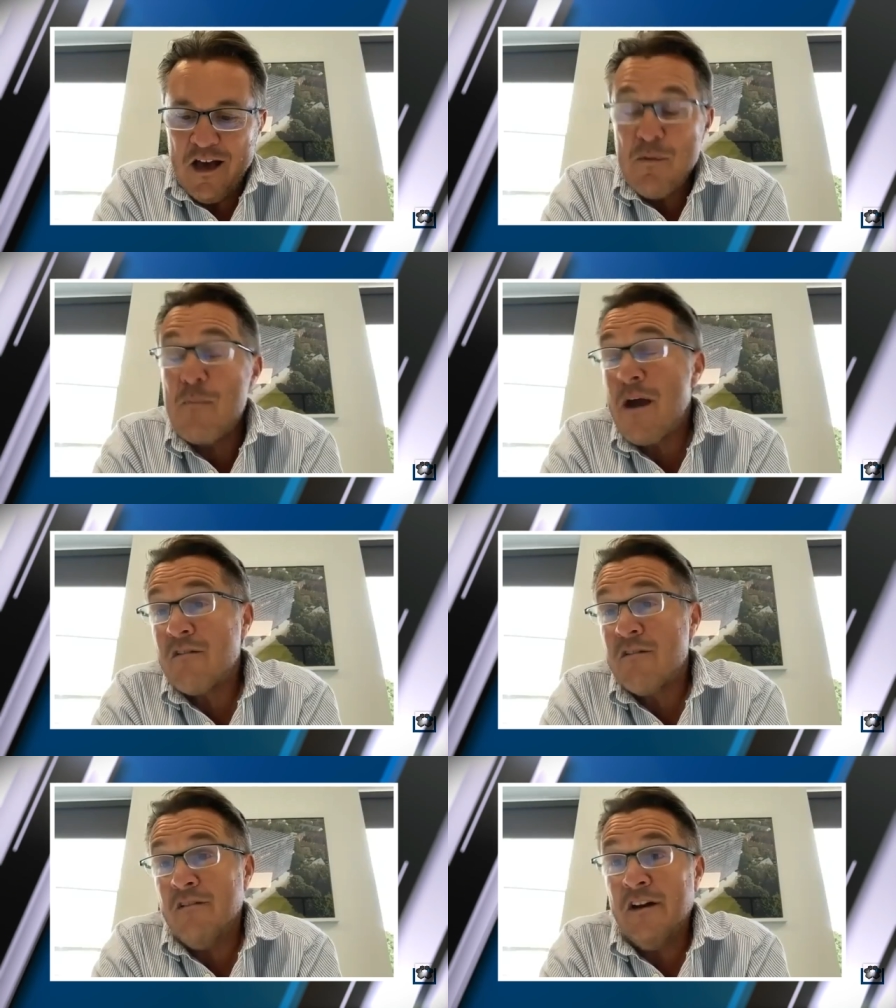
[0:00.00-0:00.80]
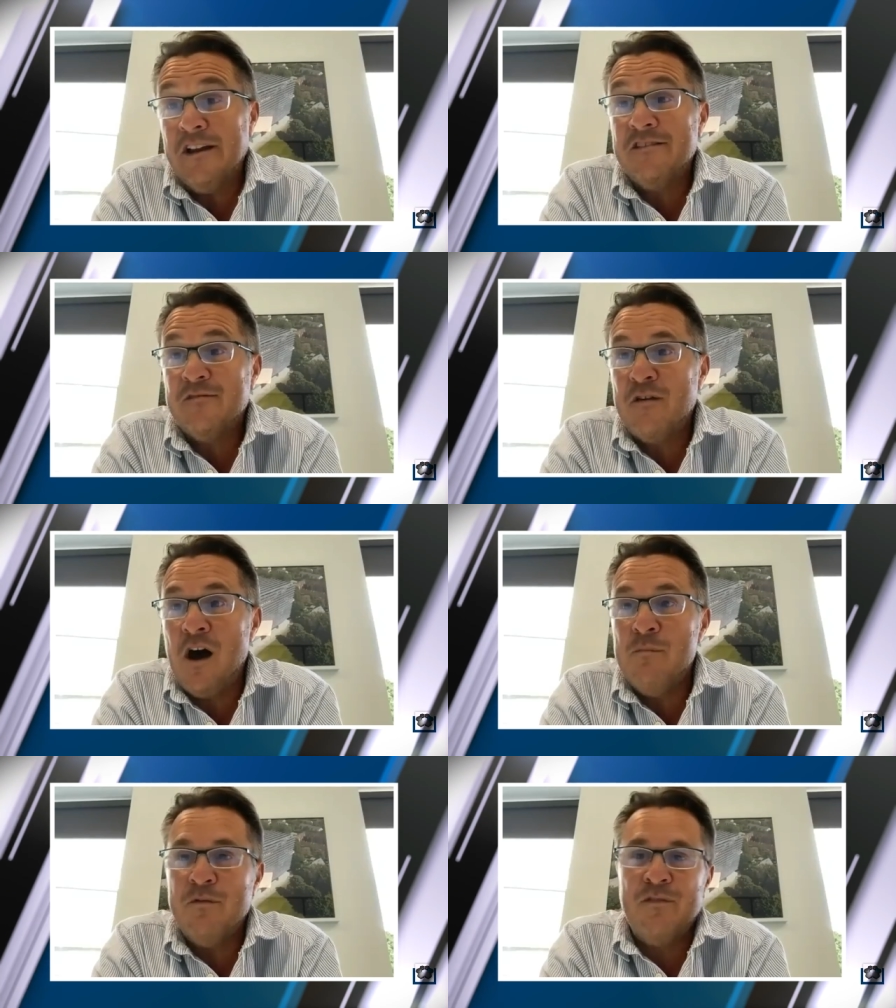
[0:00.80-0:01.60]
My background, right, is a
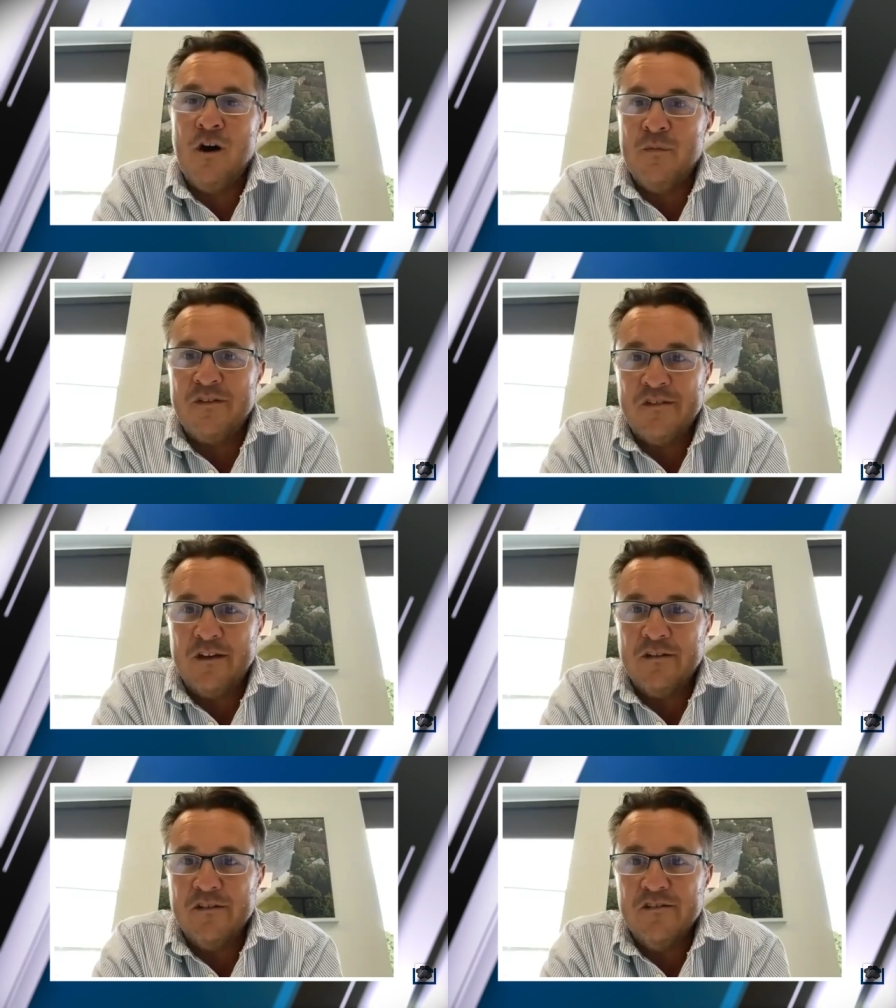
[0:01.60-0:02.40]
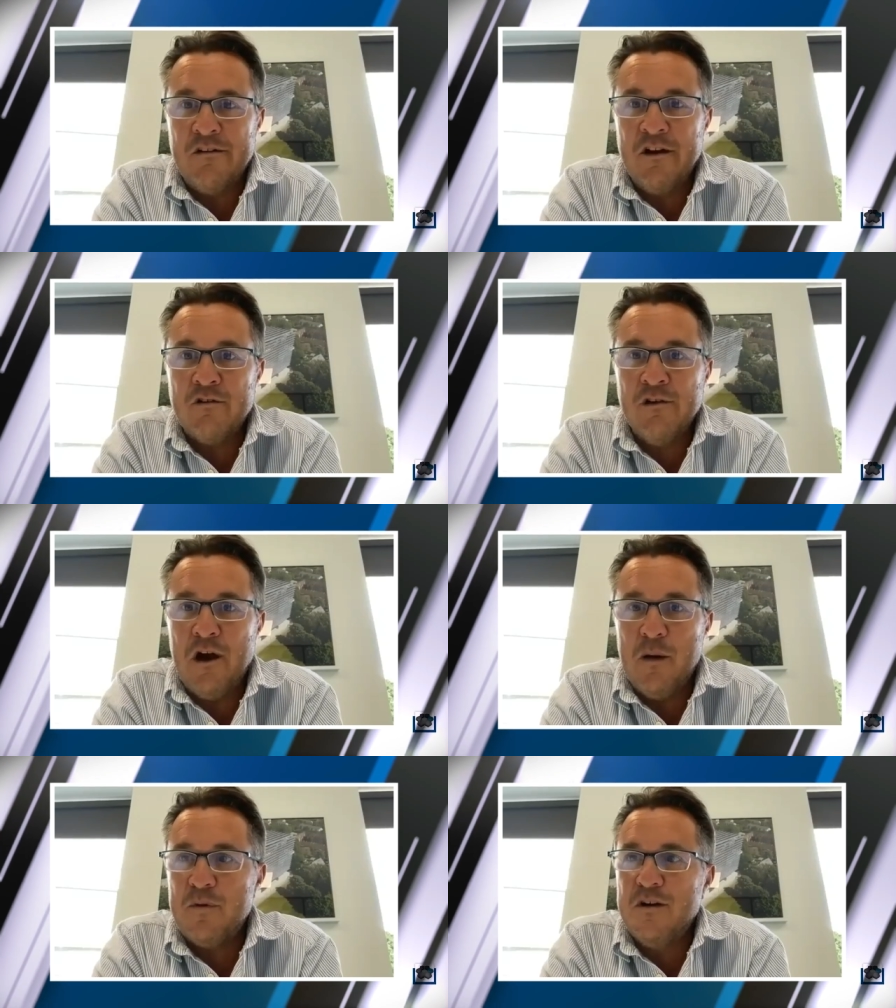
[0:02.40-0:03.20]
fa- I'm a farmer's son, so I grew
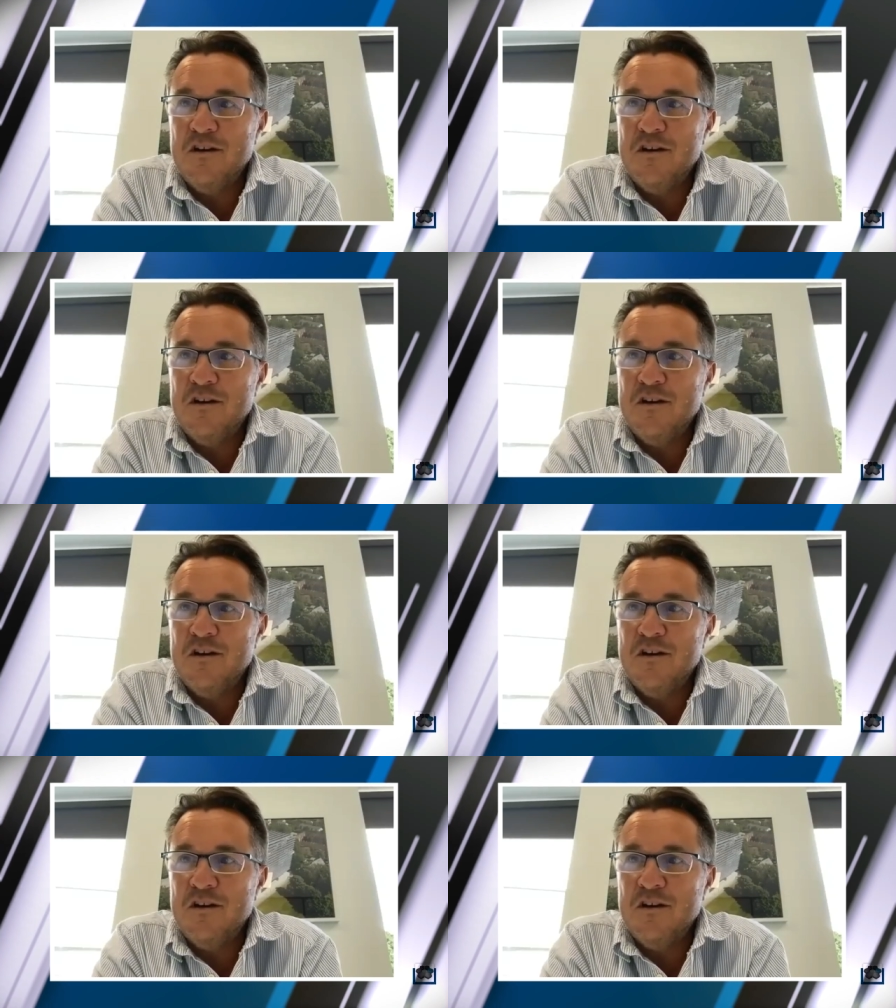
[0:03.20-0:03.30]
up